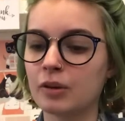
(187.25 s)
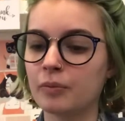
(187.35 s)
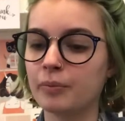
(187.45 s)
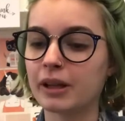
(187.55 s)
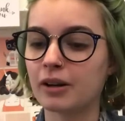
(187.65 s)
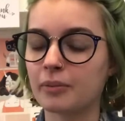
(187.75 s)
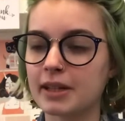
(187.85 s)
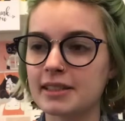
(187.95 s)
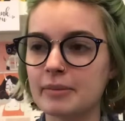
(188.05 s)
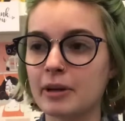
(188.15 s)
been on my
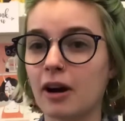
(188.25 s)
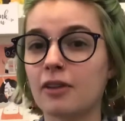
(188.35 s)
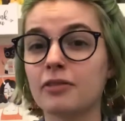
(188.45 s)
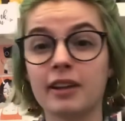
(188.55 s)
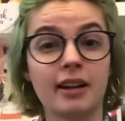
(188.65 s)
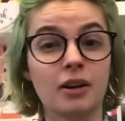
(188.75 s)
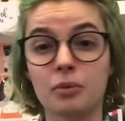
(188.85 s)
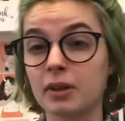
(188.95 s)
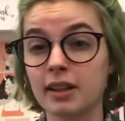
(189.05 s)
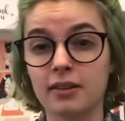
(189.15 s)
TBR for like a
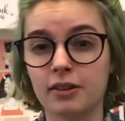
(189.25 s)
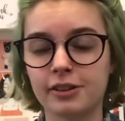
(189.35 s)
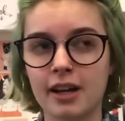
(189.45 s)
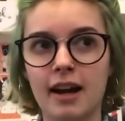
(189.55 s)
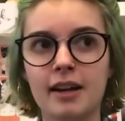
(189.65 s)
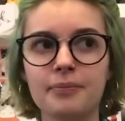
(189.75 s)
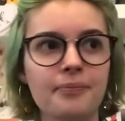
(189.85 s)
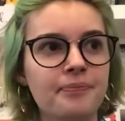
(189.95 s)
really long time.